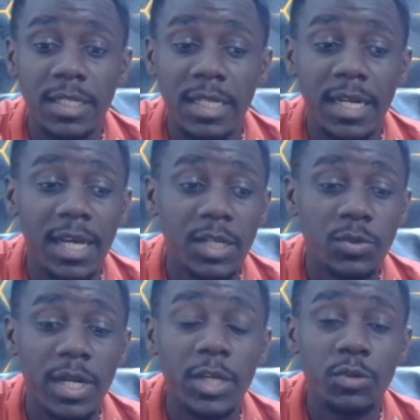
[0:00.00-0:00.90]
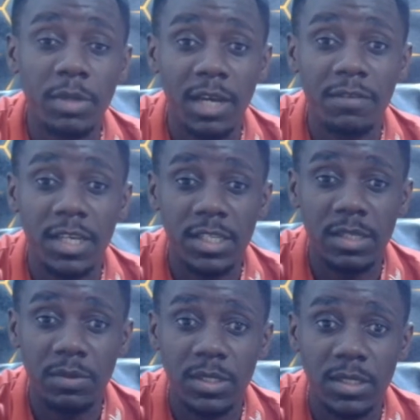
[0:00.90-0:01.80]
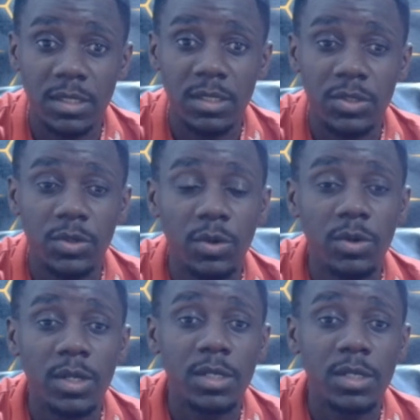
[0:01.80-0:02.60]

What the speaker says: Ten Hag is going ahead to be having injuries. You know,